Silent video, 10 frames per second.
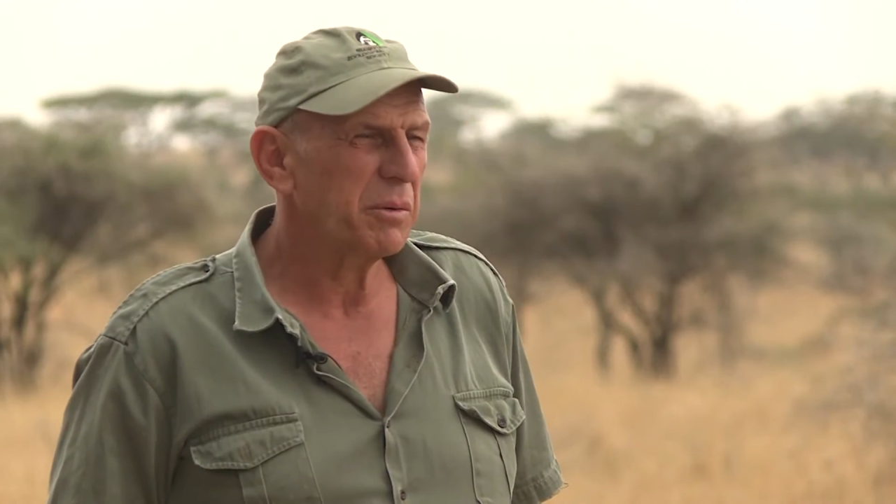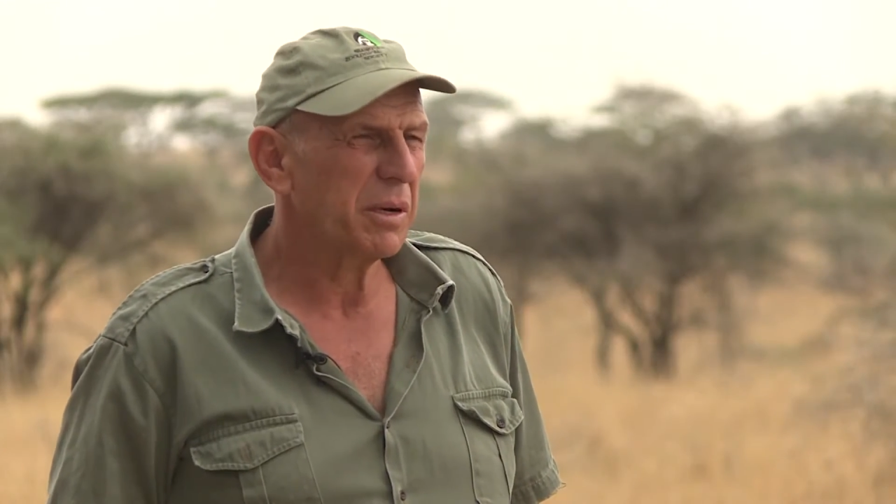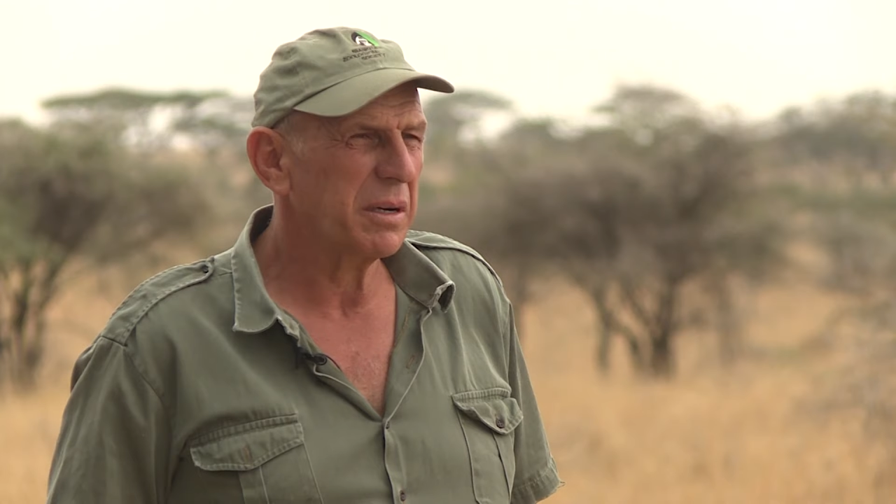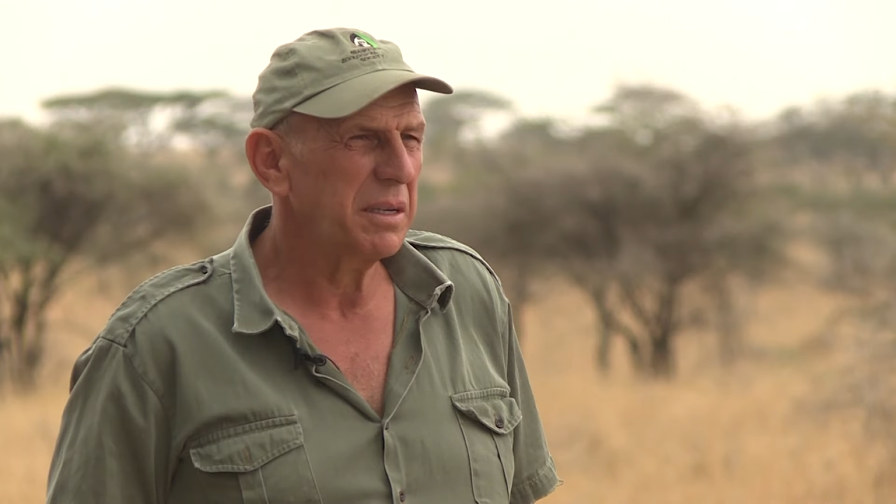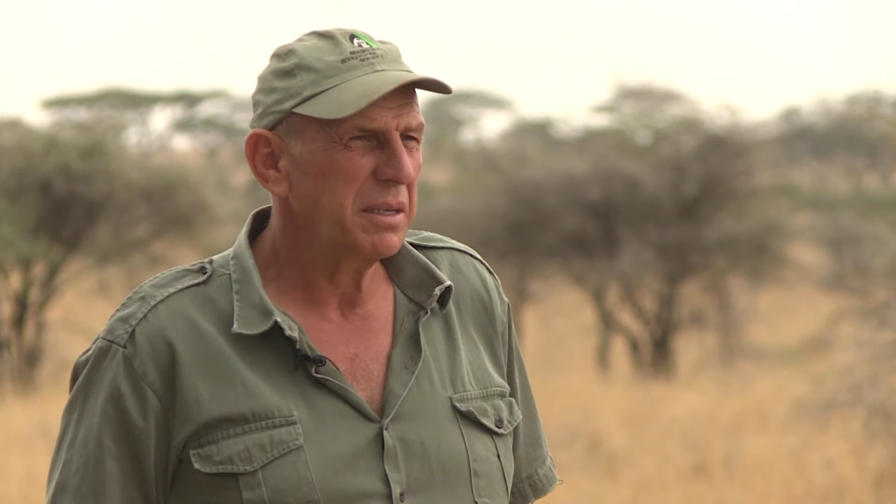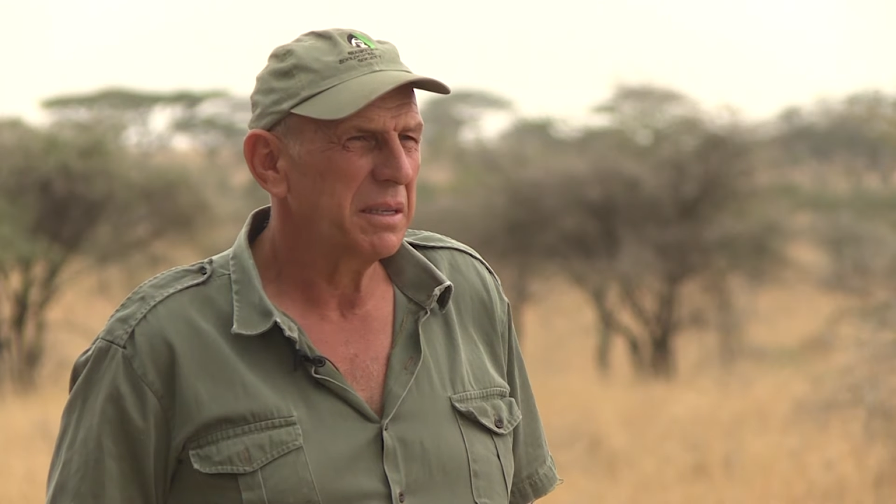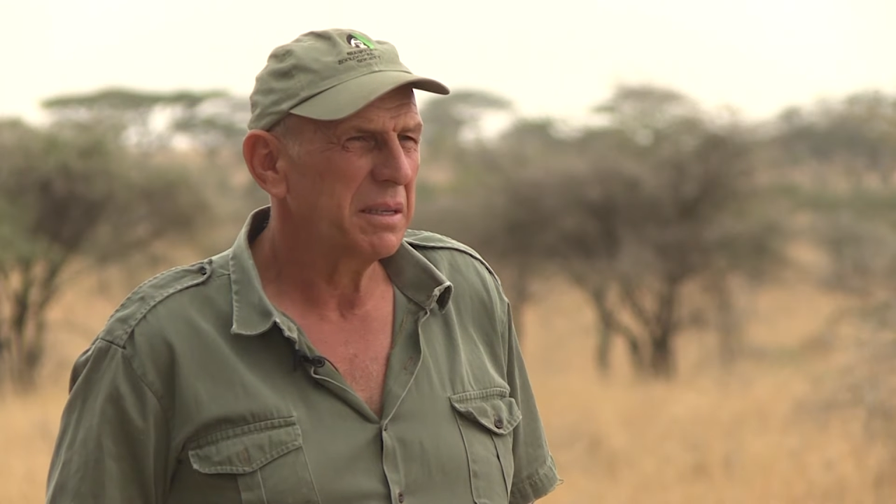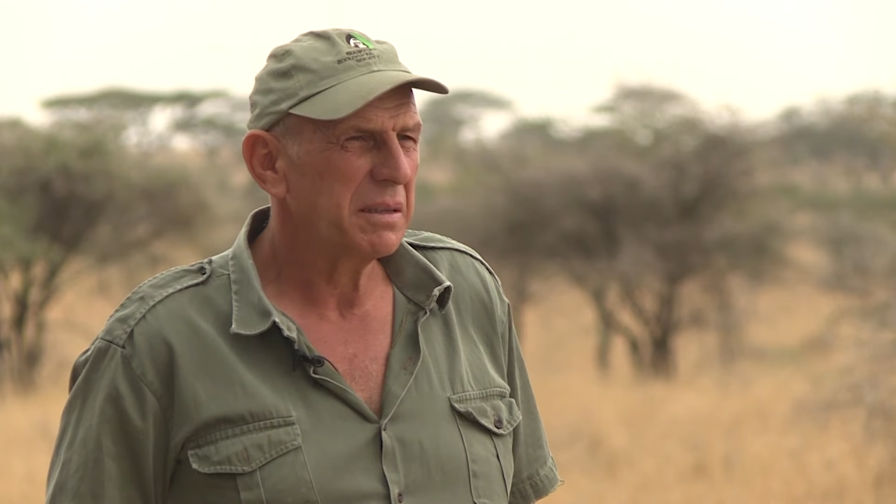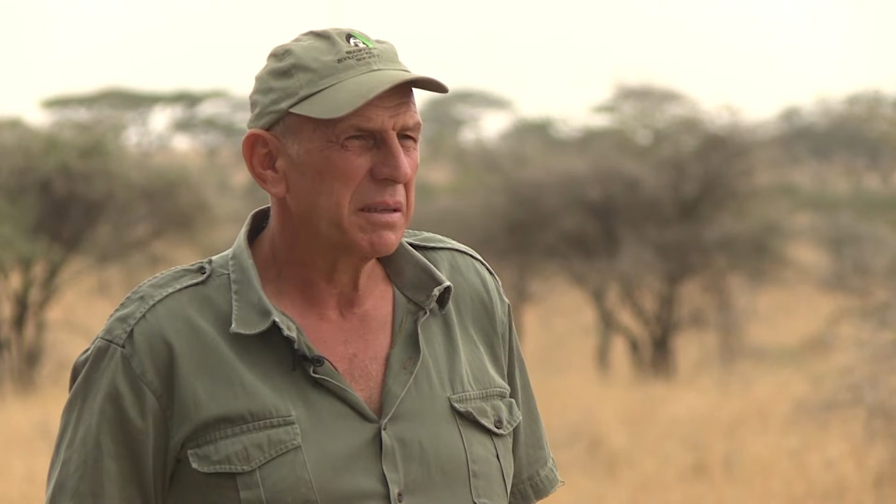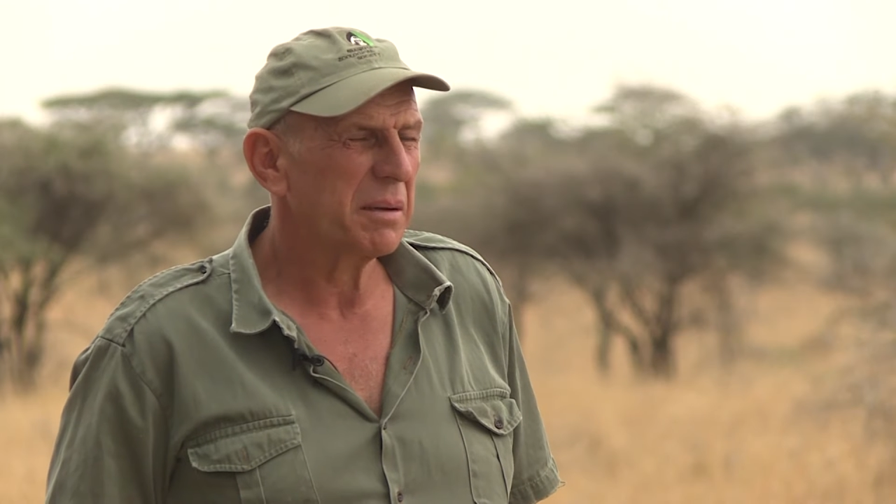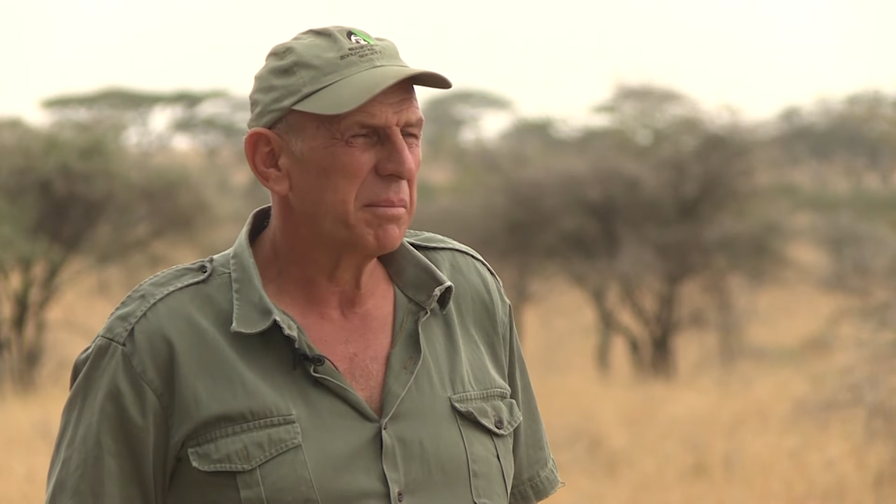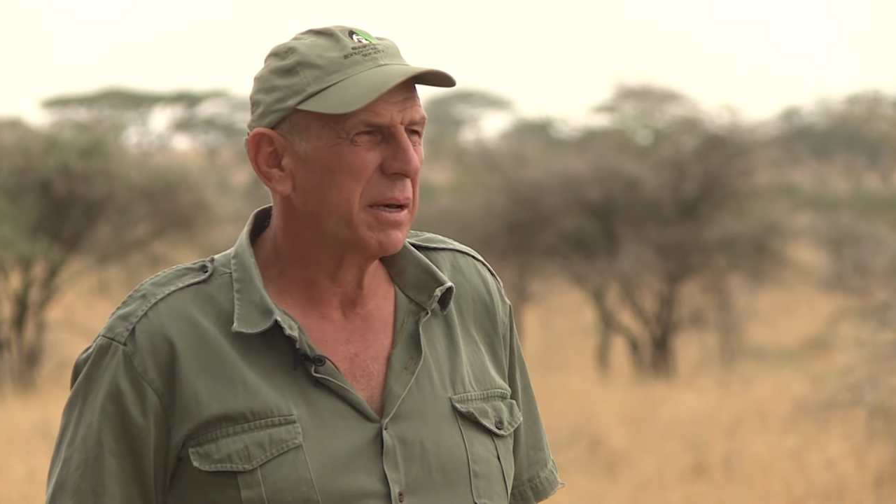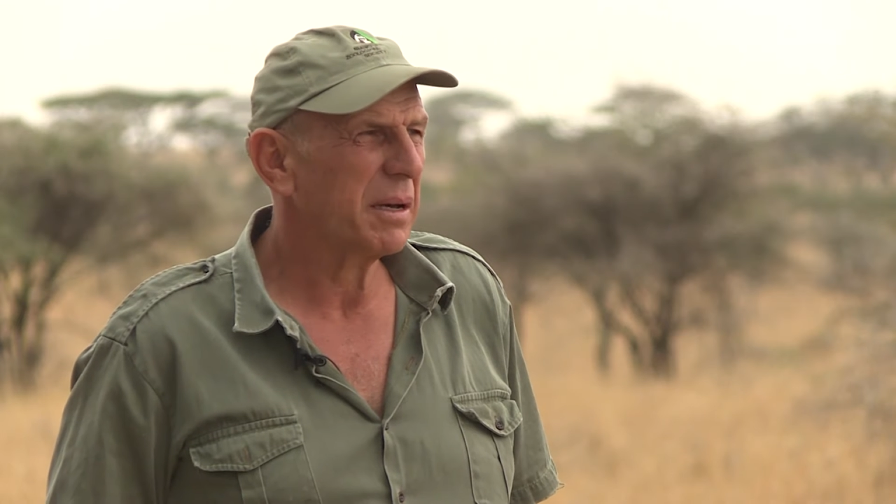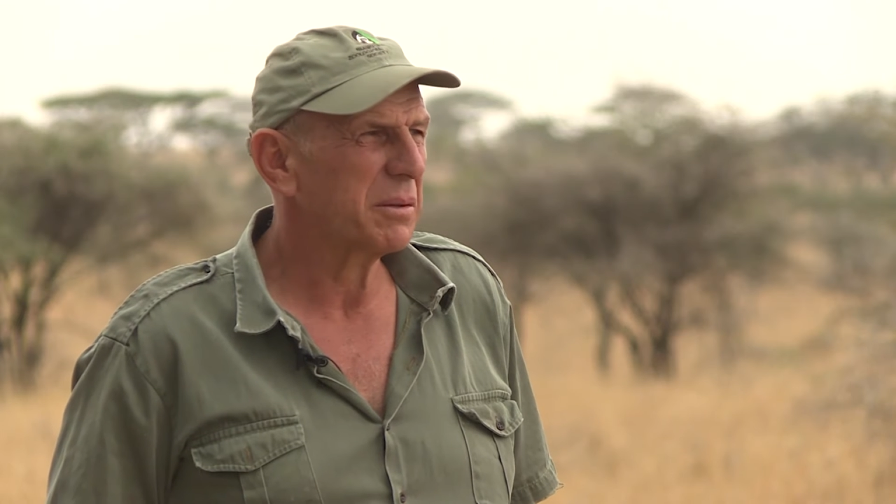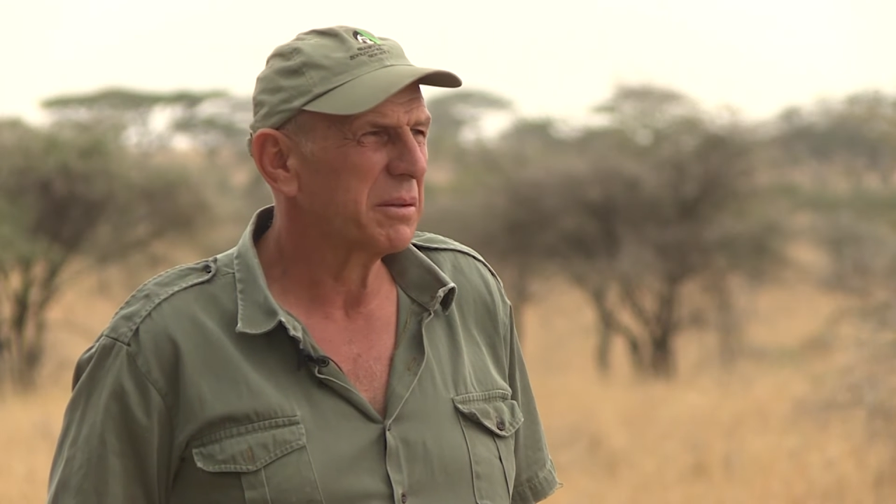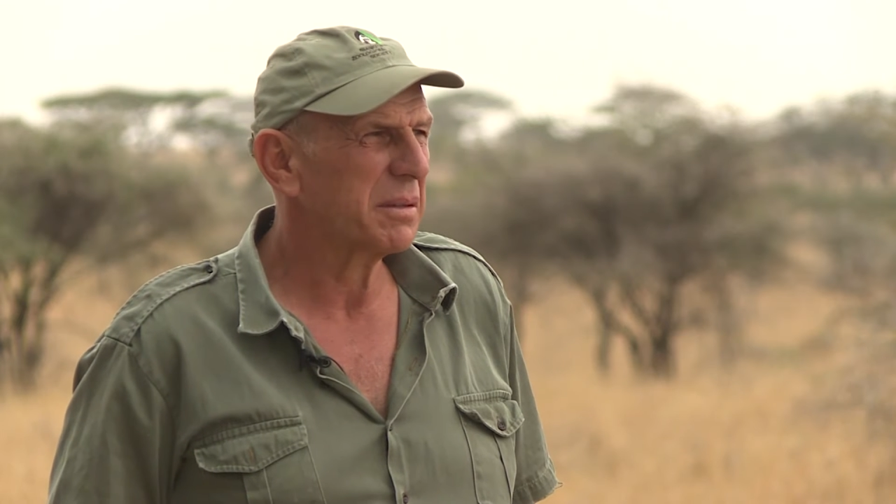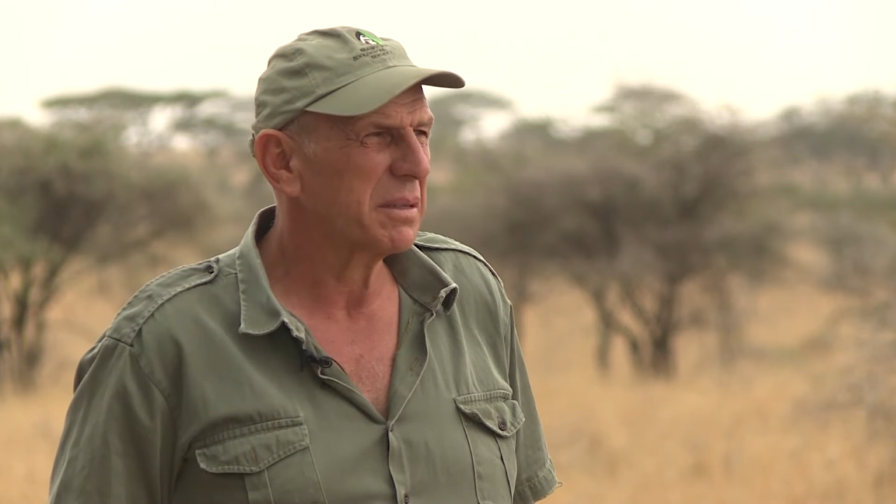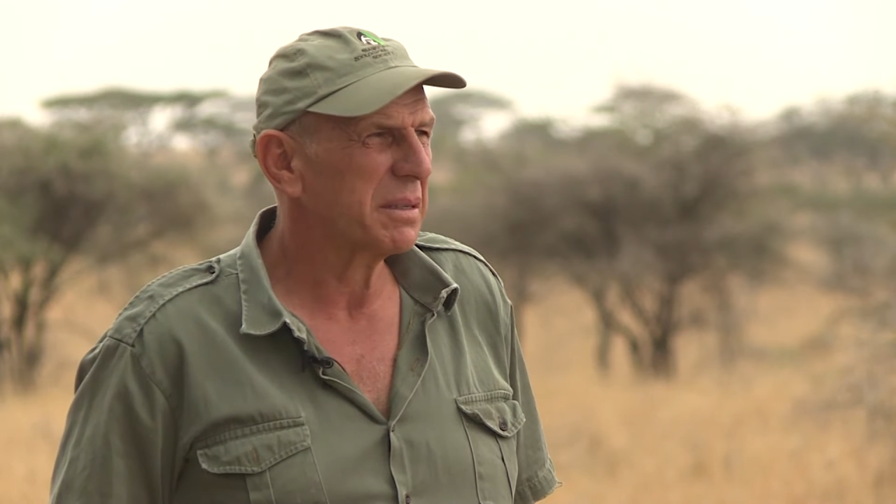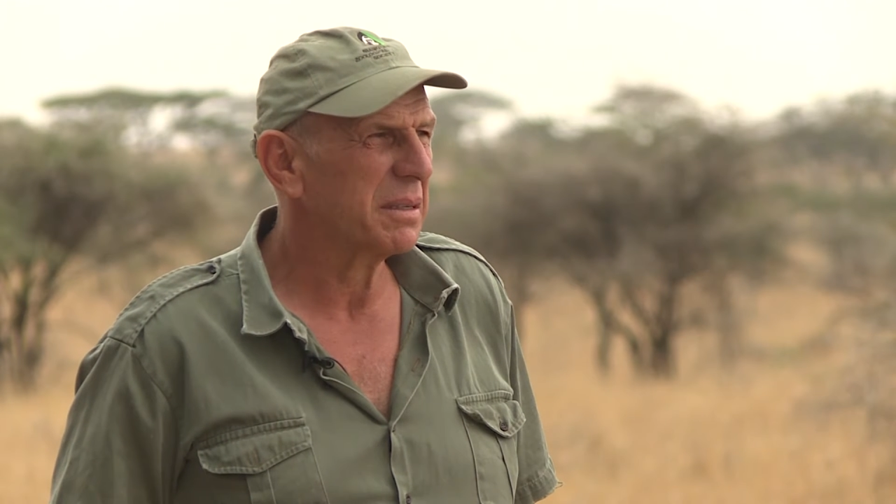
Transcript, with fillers: worried about uh,